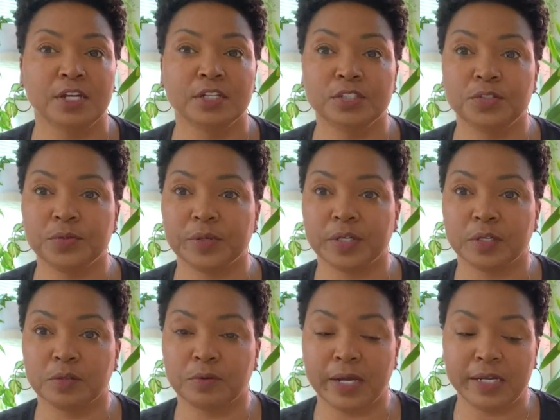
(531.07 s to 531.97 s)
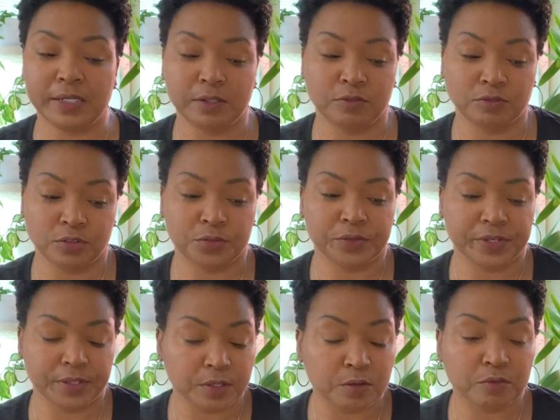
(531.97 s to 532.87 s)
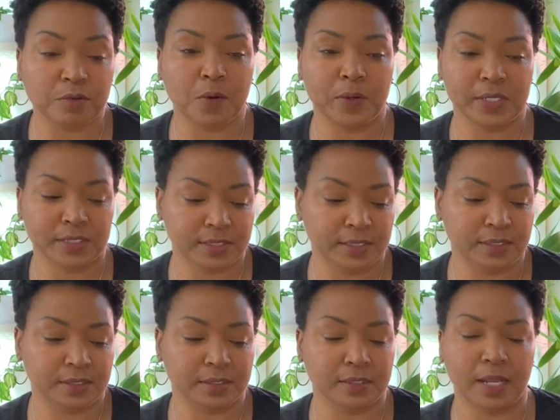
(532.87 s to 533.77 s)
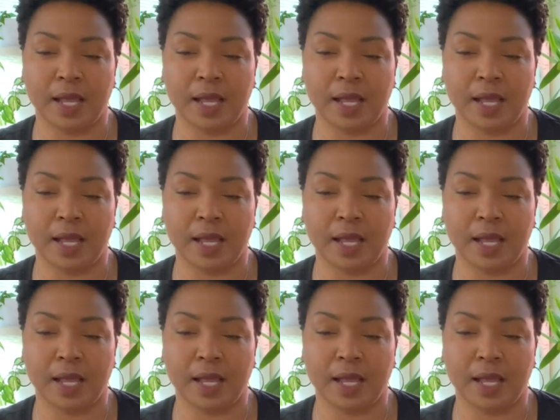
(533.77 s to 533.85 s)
during a great during the growing season.